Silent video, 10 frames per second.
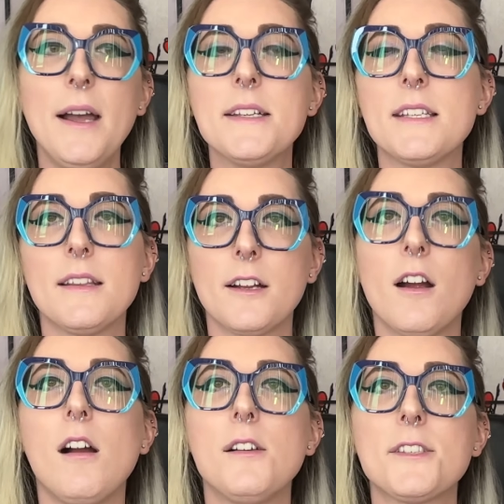But
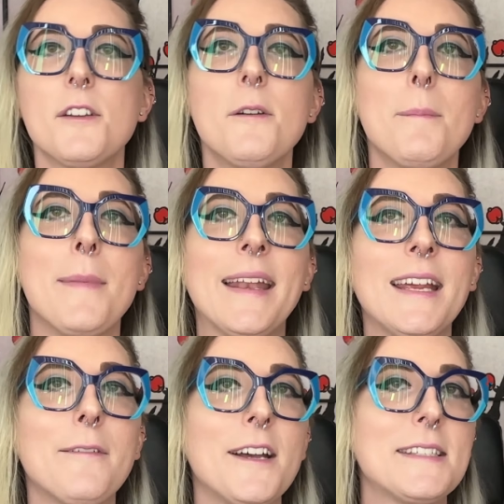there are also
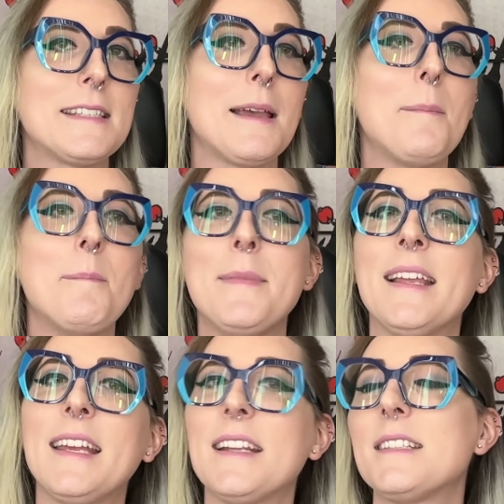many of us,
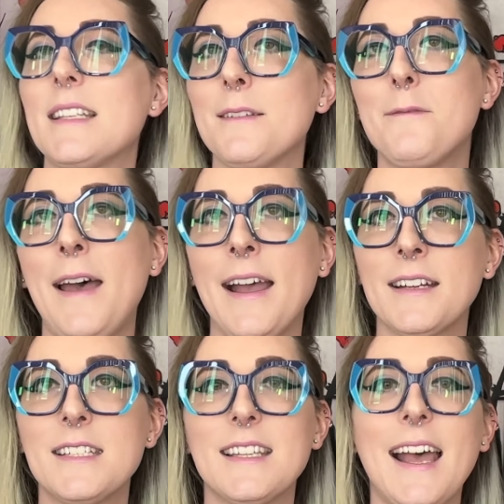millions in
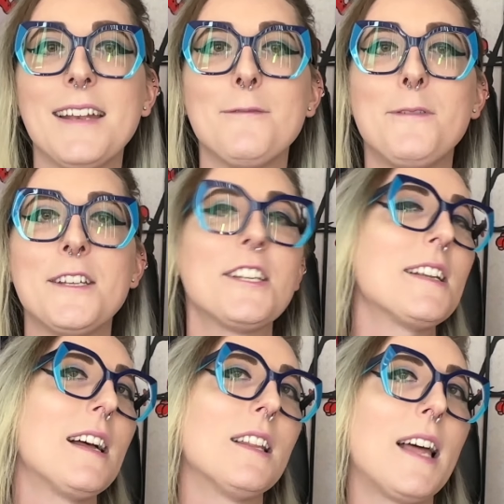fact, that
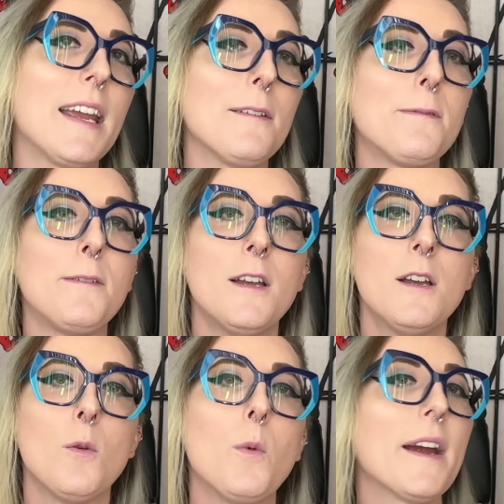envision a life
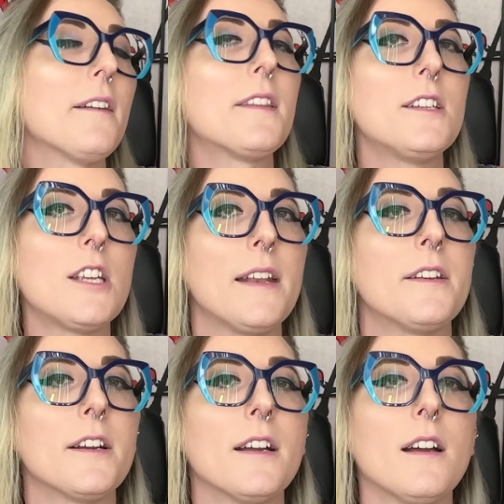where the
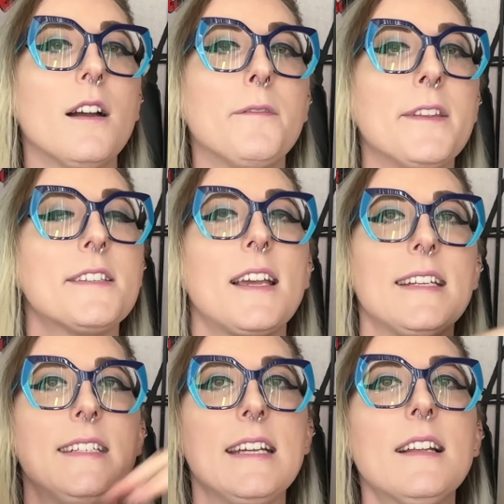gender of this
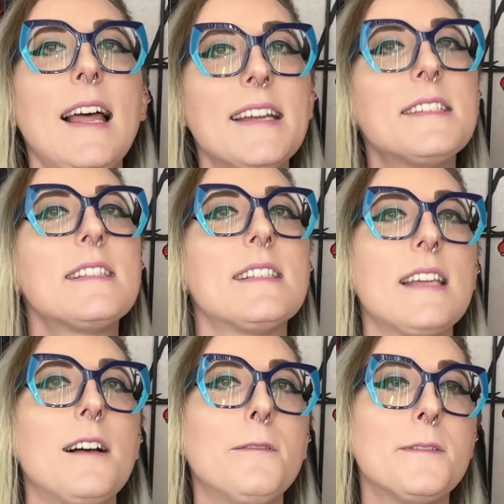idealized
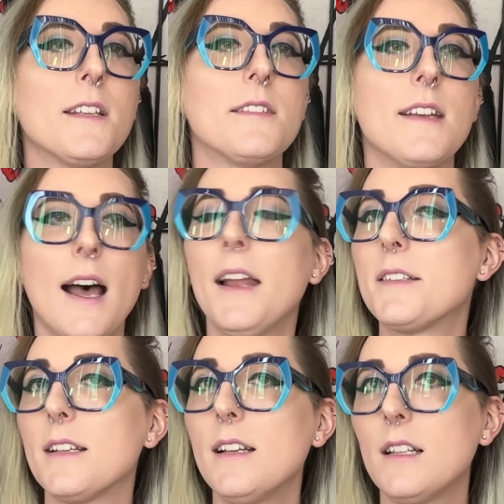self does
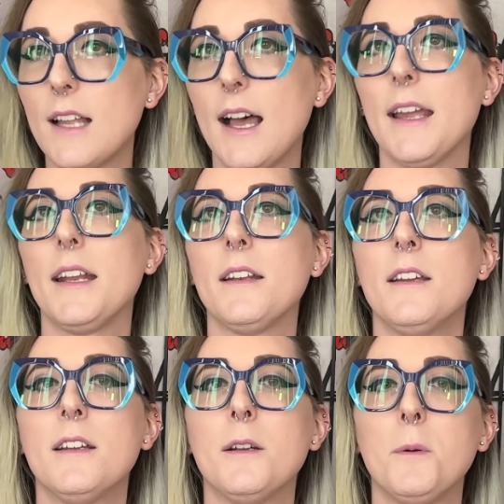not align
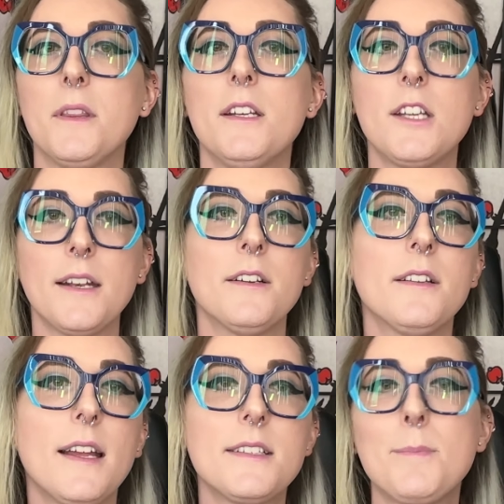with the
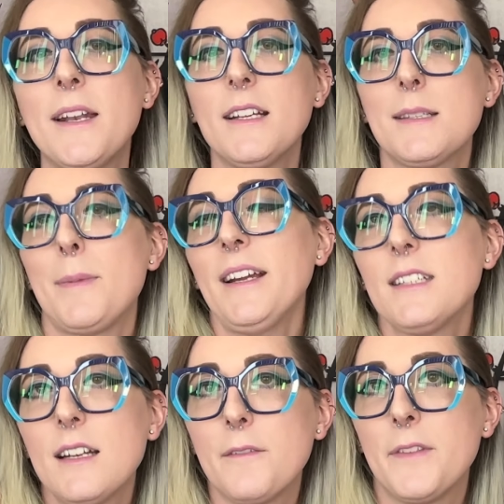gender that's been
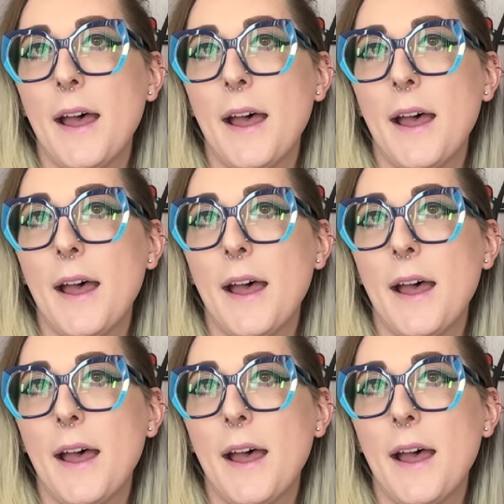expected of